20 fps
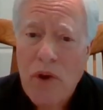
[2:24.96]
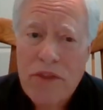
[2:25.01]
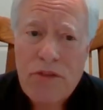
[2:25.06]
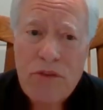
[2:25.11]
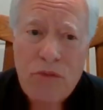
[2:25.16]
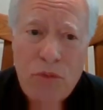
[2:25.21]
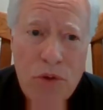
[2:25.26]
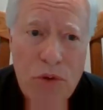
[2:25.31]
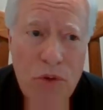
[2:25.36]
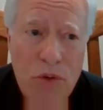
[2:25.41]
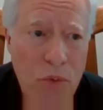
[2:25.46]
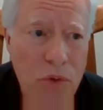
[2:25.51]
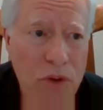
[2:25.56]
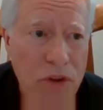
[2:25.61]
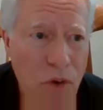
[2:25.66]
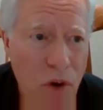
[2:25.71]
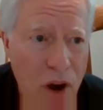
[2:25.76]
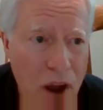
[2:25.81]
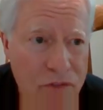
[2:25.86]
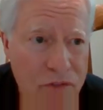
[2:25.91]
went through
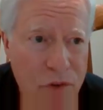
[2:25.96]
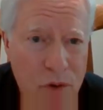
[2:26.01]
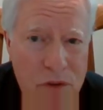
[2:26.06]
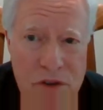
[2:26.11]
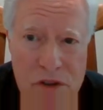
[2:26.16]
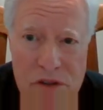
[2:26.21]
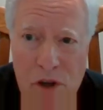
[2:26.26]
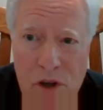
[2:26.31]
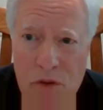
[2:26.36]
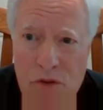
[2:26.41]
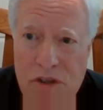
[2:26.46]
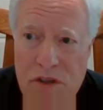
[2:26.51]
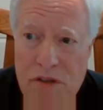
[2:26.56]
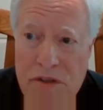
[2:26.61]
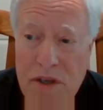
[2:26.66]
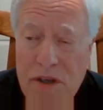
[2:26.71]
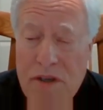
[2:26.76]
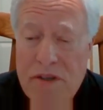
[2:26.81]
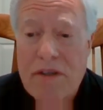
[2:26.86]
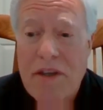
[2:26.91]
with graft-versus-host
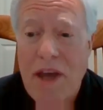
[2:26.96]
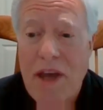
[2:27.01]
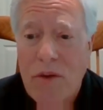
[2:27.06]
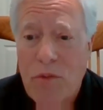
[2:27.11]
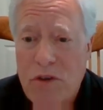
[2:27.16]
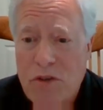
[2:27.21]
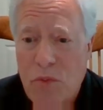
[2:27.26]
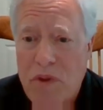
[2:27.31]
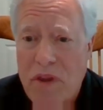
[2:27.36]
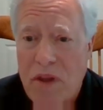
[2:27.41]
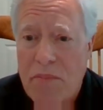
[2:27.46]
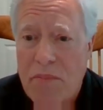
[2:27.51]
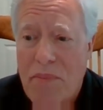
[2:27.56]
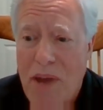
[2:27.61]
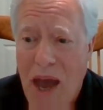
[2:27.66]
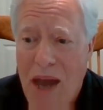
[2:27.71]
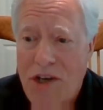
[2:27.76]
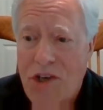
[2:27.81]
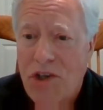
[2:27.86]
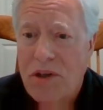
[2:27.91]
disease, and that was with a
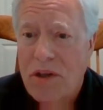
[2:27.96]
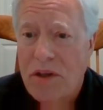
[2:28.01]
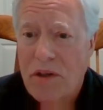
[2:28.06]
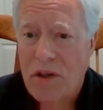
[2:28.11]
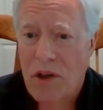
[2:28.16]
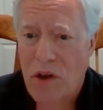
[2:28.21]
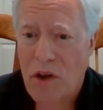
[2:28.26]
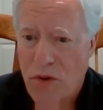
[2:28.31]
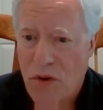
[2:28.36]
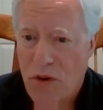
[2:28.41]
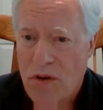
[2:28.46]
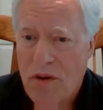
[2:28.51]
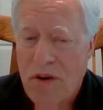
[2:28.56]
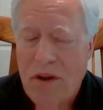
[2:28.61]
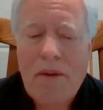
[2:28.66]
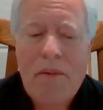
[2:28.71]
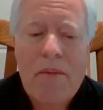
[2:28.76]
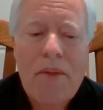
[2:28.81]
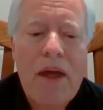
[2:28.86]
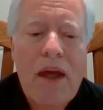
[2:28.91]
matched donor.
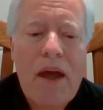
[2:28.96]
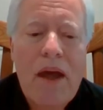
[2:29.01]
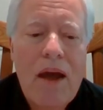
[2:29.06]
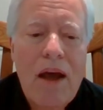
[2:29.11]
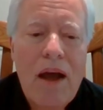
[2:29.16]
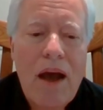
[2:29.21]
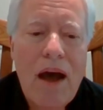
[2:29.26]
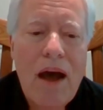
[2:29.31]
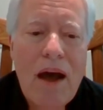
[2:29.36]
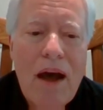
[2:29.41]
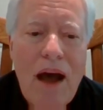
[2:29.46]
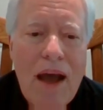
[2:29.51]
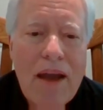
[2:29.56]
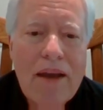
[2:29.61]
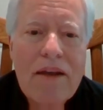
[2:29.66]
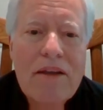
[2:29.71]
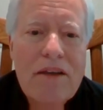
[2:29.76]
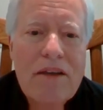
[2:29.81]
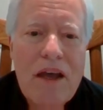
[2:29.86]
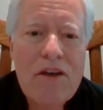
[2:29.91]

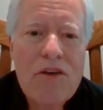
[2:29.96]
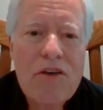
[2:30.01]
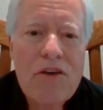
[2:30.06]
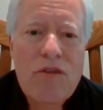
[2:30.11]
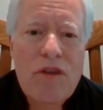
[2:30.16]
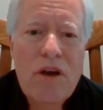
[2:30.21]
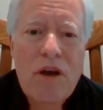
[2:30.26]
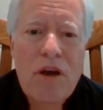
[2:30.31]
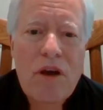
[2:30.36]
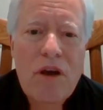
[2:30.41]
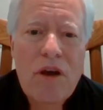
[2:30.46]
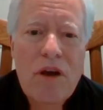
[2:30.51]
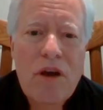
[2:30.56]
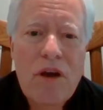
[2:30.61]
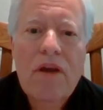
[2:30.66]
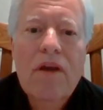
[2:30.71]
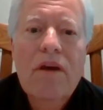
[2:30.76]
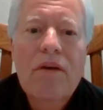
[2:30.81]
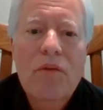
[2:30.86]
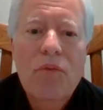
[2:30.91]
I can tell you that
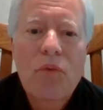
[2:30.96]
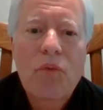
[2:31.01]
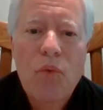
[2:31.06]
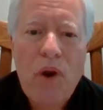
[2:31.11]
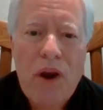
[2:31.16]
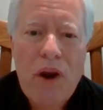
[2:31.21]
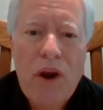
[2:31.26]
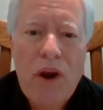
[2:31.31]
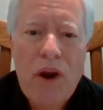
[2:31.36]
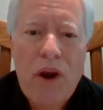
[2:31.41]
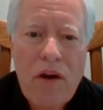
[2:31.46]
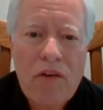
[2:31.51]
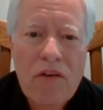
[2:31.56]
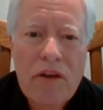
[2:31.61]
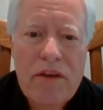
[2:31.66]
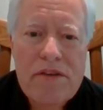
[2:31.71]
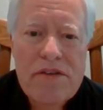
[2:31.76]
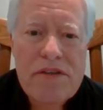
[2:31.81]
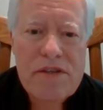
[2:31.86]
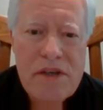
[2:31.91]
we
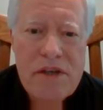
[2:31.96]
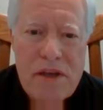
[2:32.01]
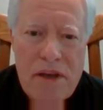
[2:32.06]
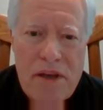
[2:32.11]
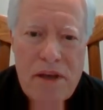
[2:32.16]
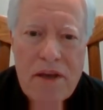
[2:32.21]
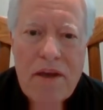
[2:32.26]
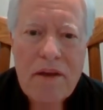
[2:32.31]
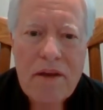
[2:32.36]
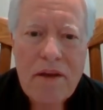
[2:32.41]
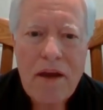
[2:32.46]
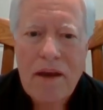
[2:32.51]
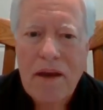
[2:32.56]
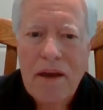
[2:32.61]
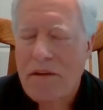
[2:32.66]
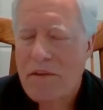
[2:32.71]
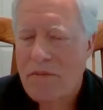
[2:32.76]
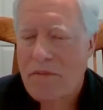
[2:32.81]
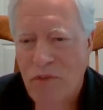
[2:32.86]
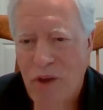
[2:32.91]
rarely see,
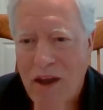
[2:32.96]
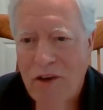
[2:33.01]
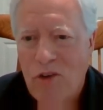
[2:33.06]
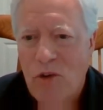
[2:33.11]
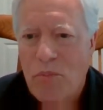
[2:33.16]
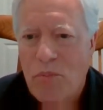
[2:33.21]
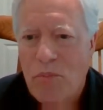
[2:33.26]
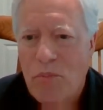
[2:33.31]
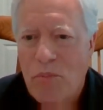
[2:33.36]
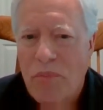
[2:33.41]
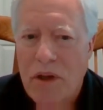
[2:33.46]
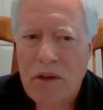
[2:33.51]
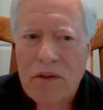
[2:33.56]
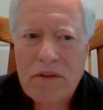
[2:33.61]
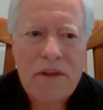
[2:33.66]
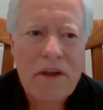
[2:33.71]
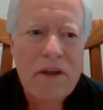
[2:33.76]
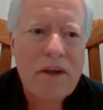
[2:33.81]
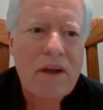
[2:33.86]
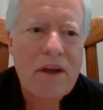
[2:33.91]
Vanderbilt
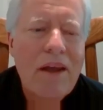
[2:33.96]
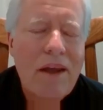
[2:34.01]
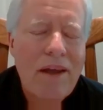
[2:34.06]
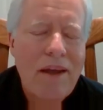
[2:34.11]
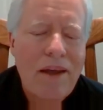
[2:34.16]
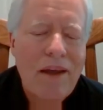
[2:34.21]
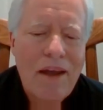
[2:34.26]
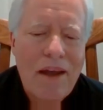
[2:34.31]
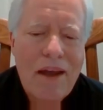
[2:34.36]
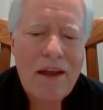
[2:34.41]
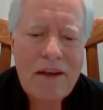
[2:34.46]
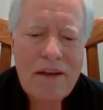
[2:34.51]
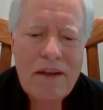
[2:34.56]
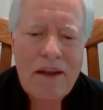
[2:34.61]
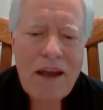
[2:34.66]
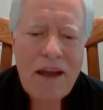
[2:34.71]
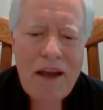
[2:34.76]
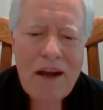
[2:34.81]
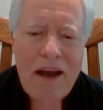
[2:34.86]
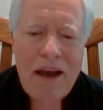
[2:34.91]
and the
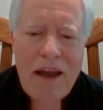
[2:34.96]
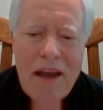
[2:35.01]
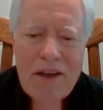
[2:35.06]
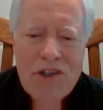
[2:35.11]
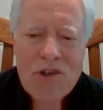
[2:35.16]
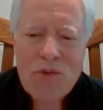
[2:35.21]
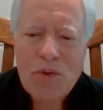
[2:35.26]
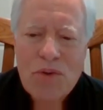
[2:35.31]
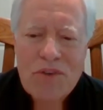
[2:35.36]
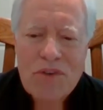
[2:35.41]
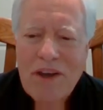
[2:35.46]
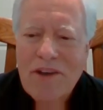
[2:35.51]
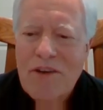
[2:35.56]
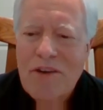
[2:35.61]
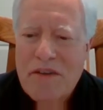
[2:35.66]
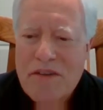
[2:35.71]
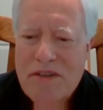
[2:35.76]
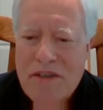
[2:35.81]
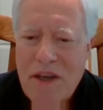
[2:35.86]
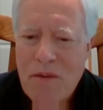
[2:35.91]
NIH will tell you
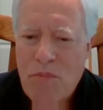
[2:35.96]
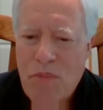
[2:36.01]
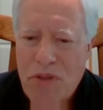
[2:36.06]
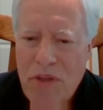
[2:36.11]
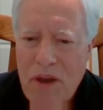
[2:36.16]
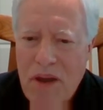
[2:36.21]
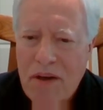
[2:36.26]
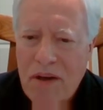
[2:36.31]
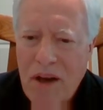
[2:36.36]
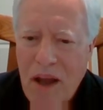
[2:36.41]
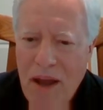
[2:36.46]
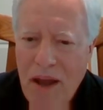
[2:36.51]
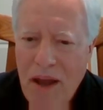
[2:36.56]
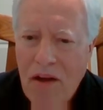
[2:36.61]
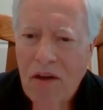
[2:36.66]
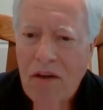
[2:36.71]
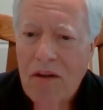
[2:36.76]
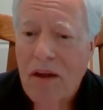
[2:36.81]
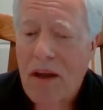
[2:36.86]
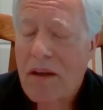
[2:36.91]
the same thing
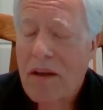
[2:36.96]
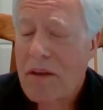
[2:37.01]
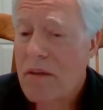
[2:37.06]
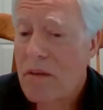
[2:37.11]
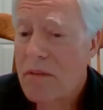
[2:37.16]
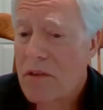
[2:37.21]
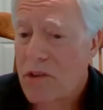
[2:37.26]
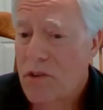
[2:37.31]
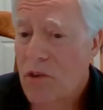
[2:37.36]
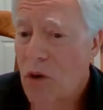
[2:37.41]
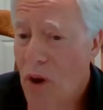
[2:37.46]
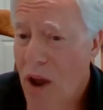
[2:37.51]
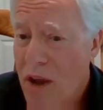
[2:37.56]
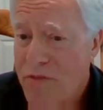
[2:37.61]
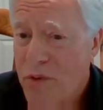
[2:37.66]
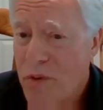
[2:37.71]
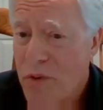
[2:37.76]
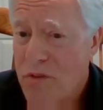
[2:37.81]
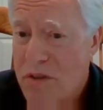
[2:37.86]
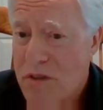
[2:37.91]
now,
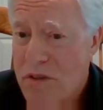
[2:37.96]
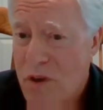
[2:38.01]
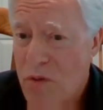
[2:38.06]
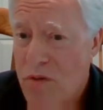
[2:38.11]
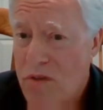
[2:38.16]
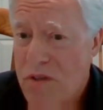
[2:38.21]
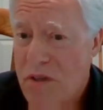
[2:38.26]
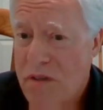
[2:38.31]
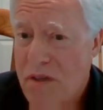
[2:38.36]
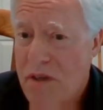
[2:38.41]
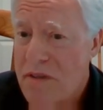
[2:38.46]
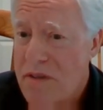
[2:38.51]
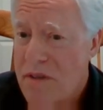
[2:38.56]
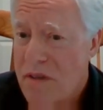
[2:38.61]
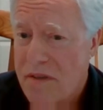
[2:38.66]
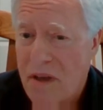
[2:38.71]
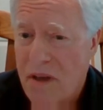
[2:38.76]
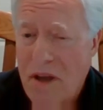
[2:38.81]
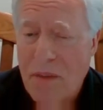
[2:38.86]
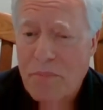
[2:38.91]
graft-versus-host disease
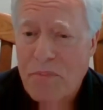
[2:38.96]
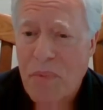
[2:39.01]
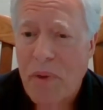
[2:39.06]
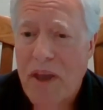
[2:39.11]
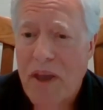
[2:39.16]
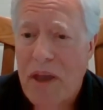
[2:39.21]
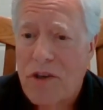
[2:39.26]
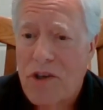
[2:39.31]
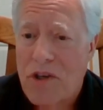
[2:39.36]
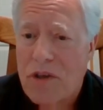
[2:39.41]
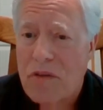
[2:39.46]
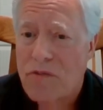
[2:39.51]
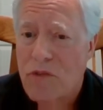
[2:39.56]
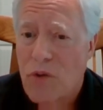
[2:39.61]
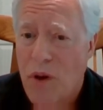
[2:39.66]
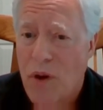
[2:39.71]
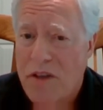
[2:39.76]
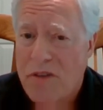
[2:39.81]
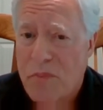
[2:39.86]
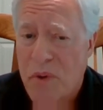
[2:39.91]
is a complication of
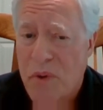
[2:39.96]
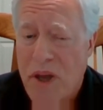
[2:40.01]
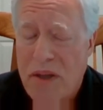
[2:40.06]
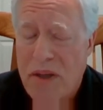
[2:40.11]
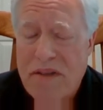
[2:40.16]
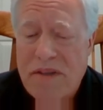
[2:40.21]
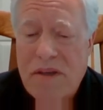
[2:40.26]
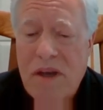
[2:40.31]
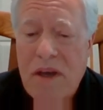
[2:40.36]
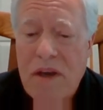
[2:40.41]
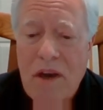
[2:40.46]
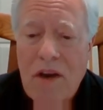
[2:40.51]
transplants